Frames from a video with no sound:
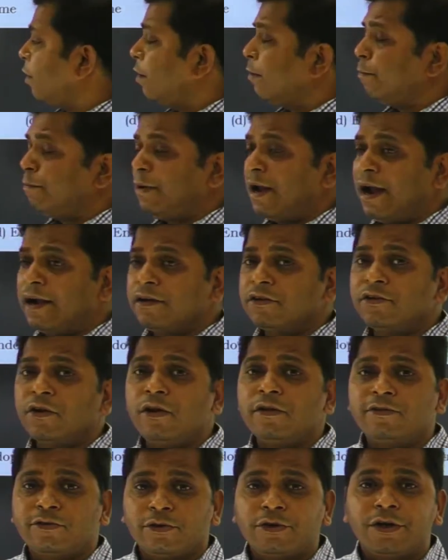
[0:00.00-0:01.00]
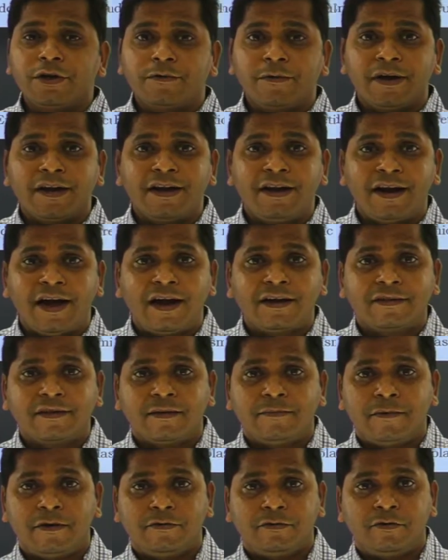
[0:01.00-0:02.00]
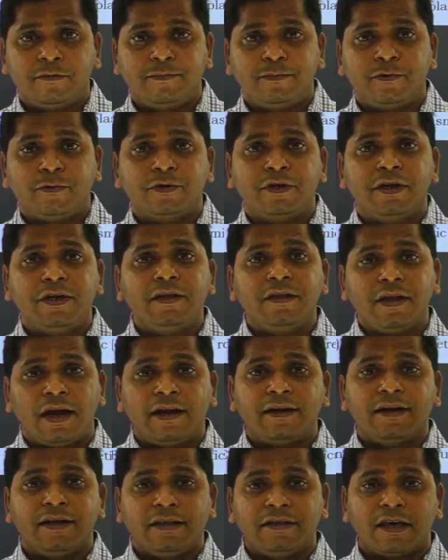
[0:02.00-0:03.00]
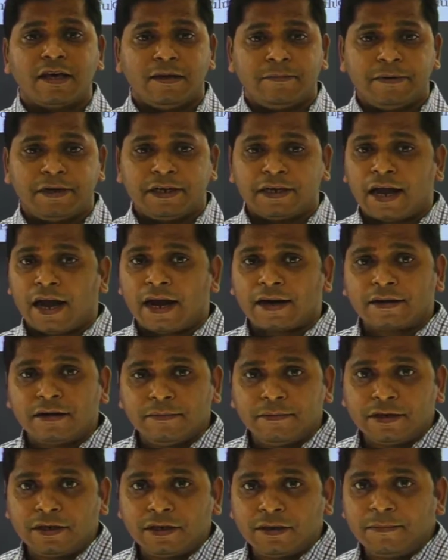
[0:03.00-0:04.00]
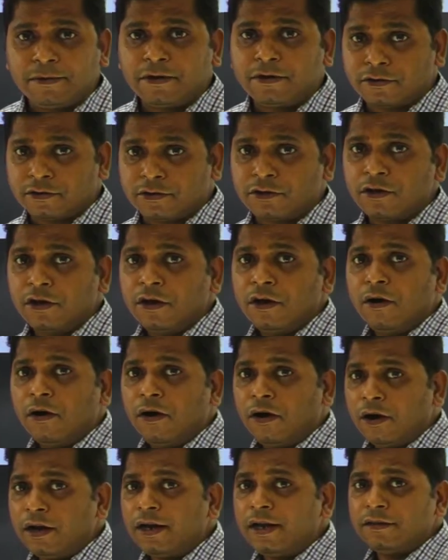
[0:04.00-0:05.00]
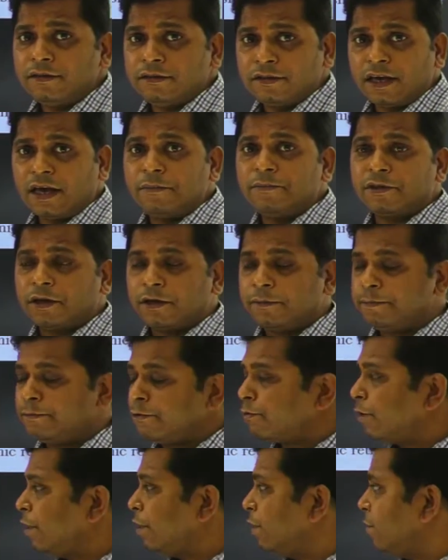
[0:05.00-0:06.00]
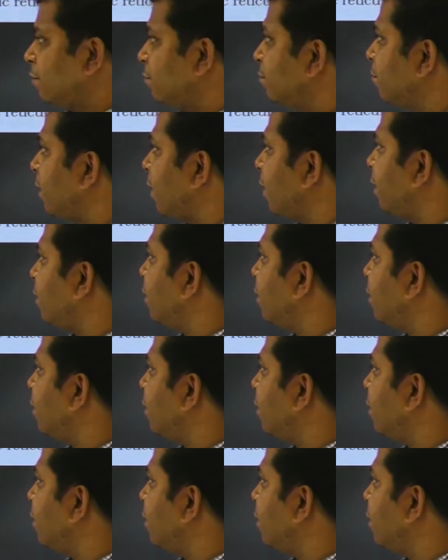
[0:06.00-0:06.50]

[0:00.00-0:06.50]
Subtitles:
plants also require a large amount of protein and enzymatic activity, because all enzymes are proteins, right.